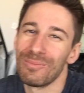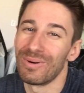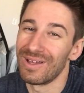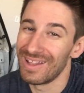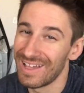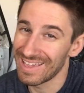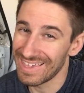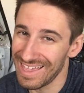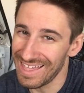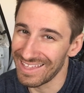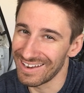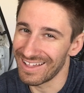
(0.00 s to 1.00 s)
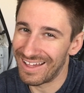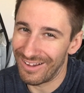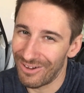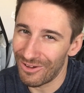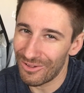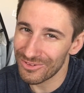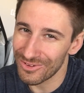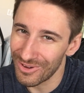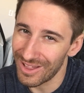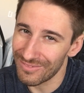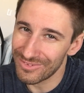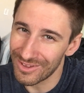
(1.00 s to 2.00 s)
But again, I also
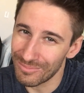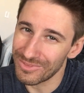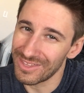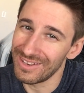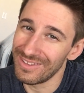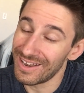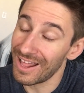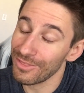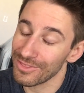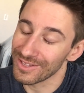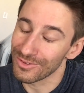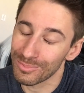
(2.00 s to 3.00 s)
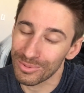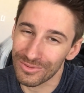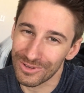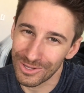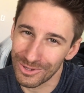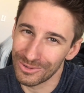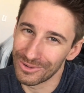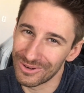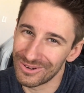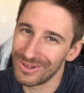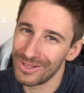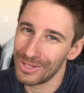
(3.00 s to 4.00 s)
have something that I think is pretty
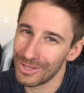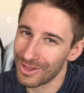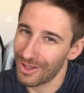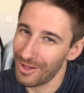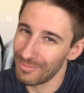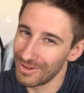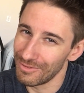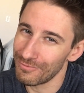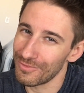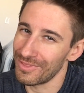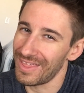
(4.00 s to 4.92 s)
cool coming for